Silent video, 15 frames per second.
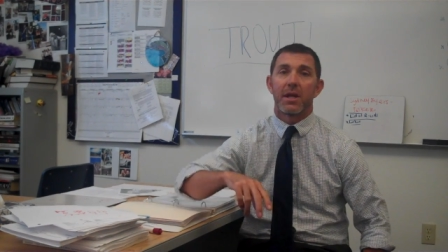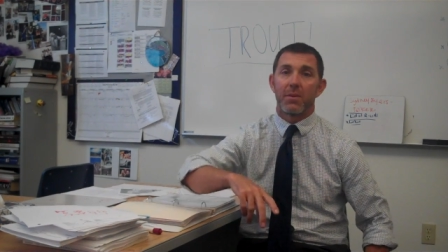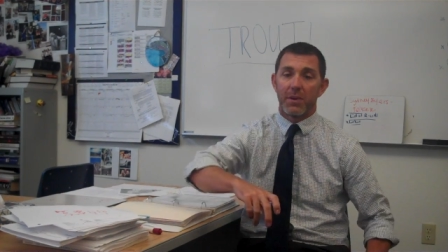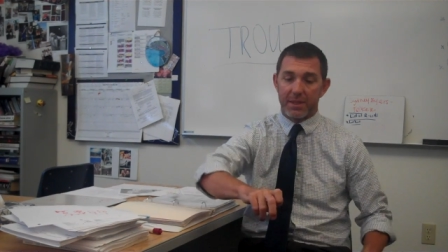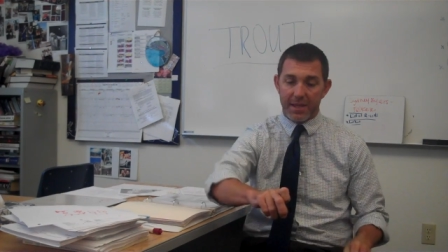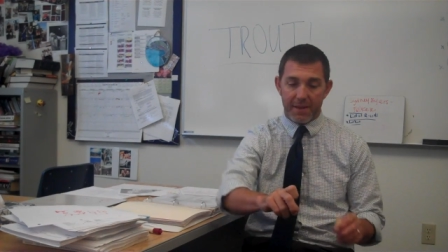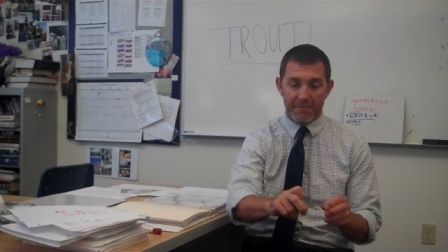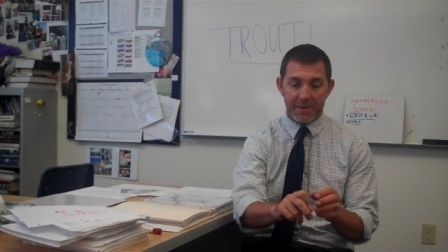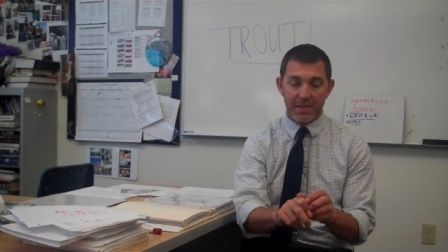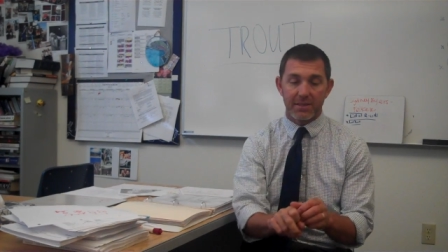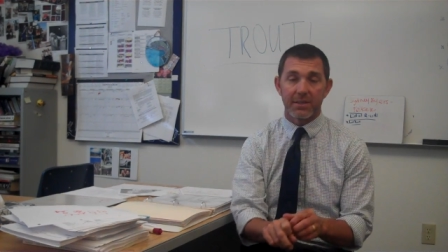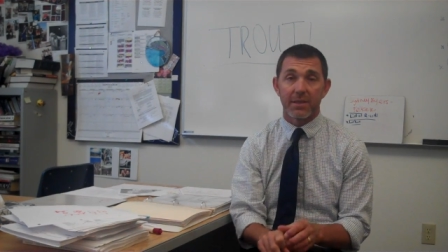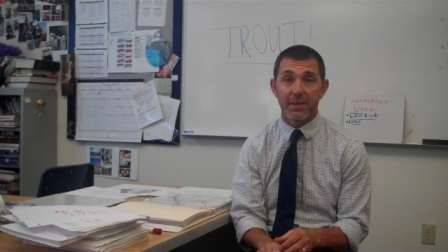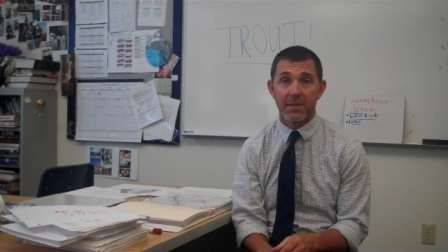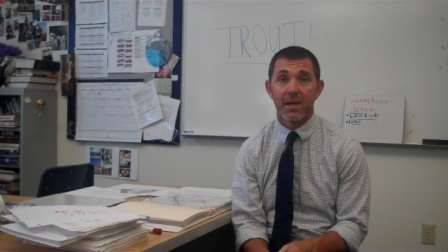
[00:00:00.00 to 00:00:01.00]
And what that
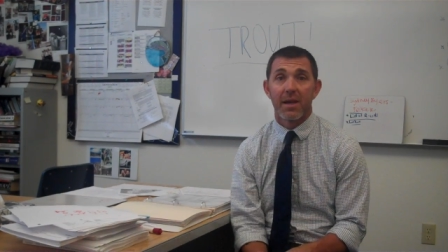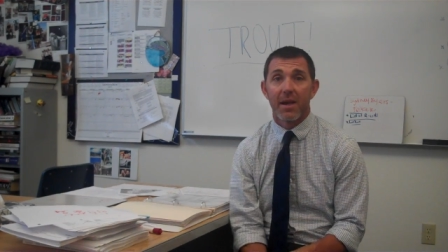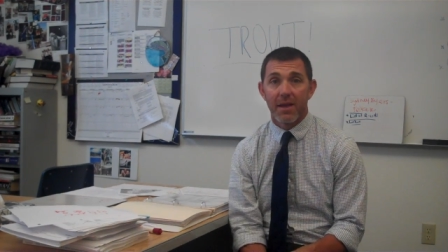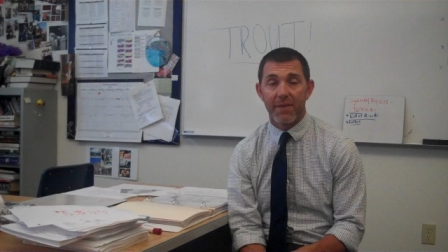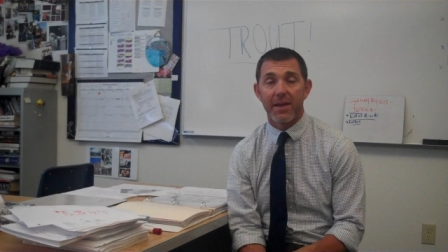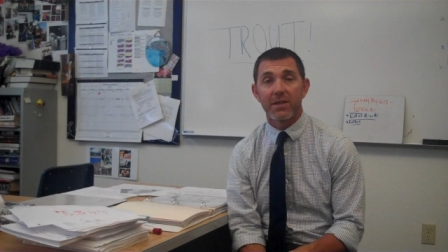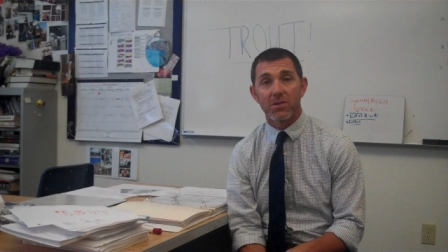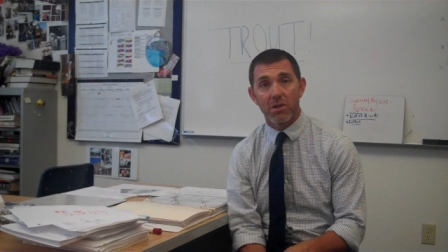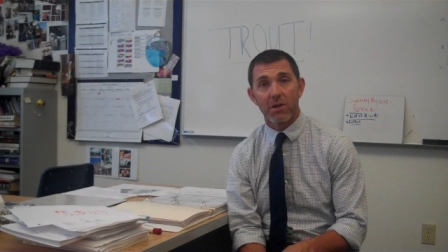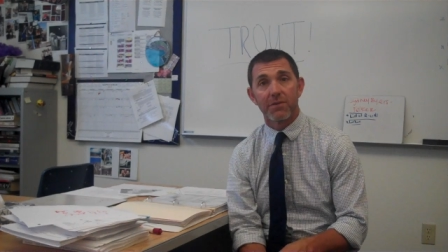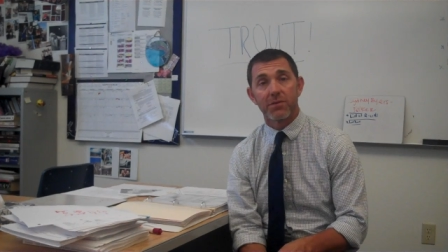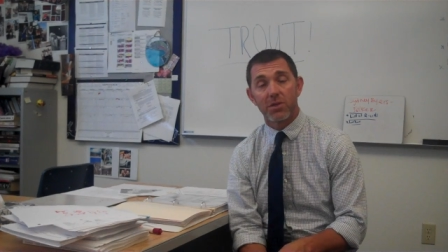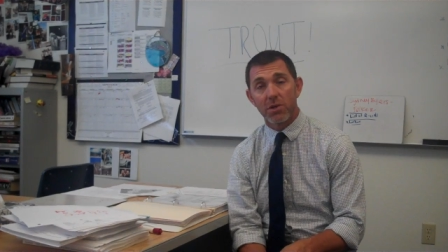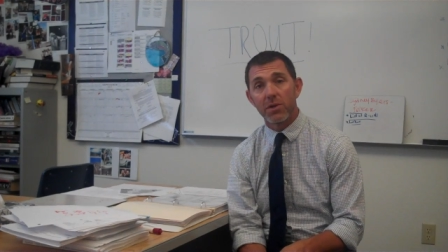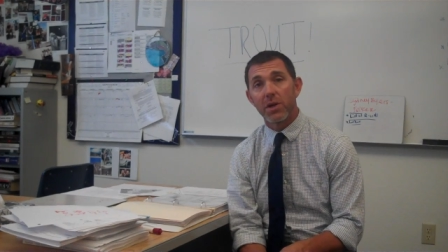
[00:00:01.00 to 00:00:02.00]
means is they
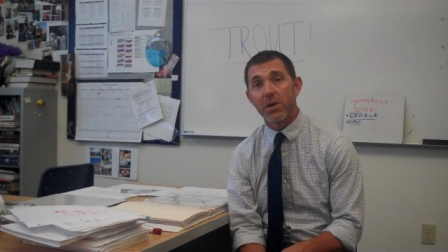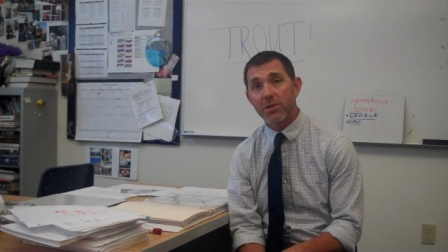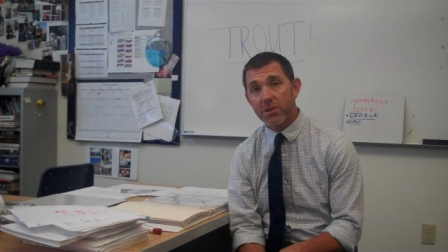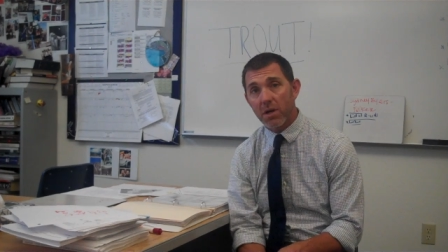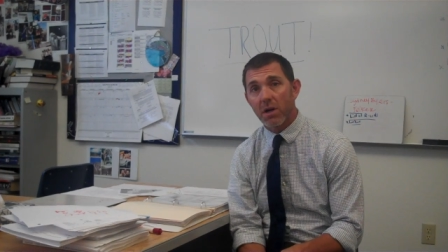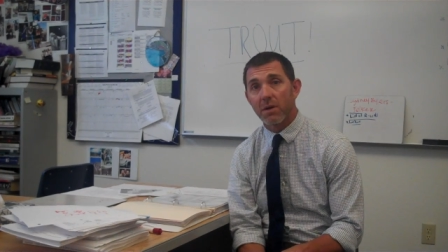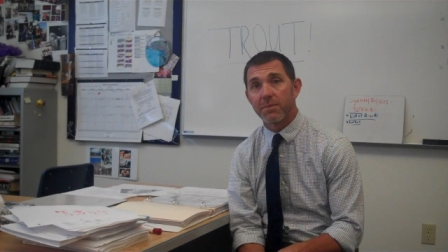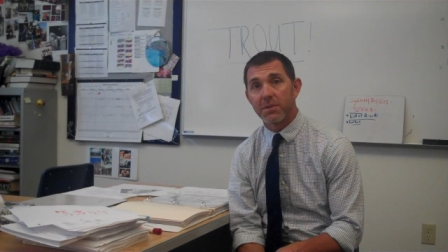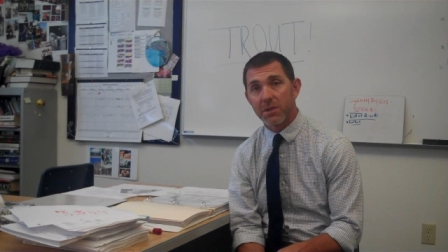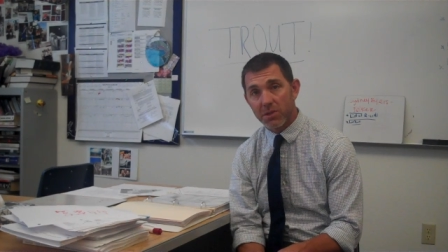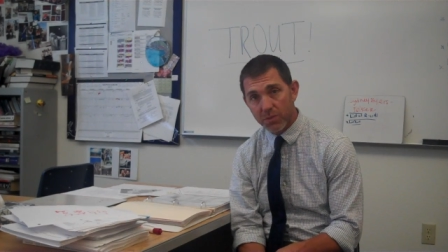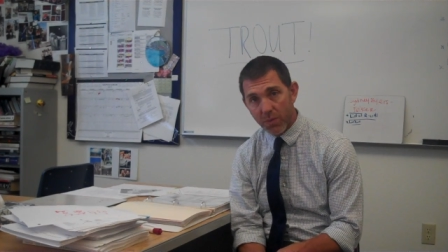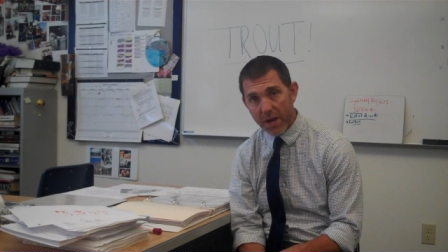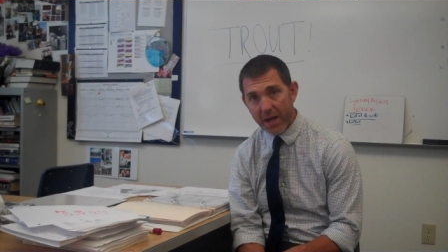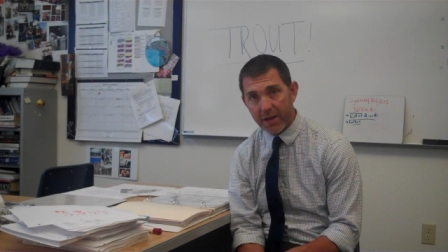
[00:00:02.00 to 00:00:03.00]
serve two-year terms
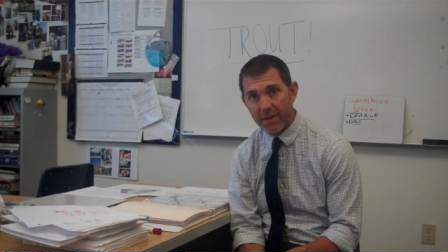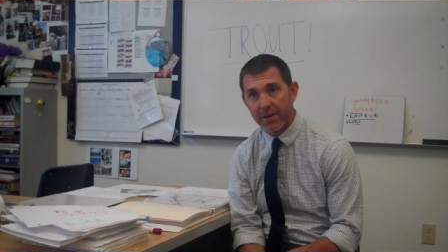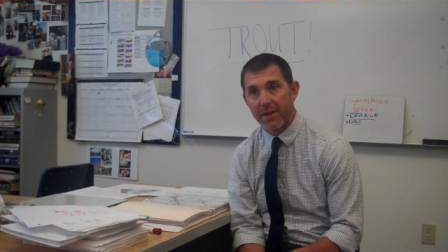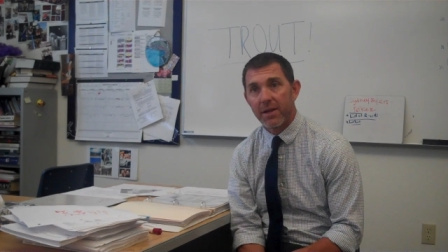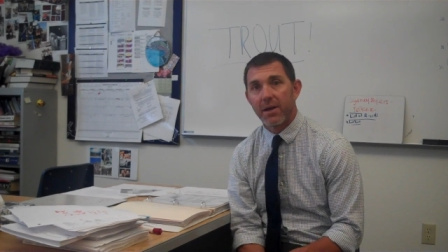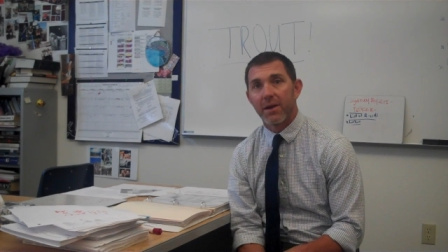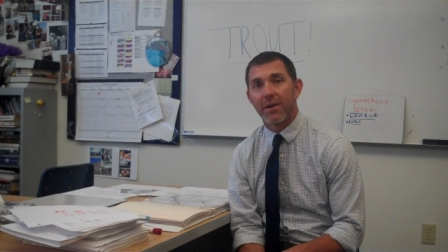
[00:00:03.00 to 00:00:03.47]
as well,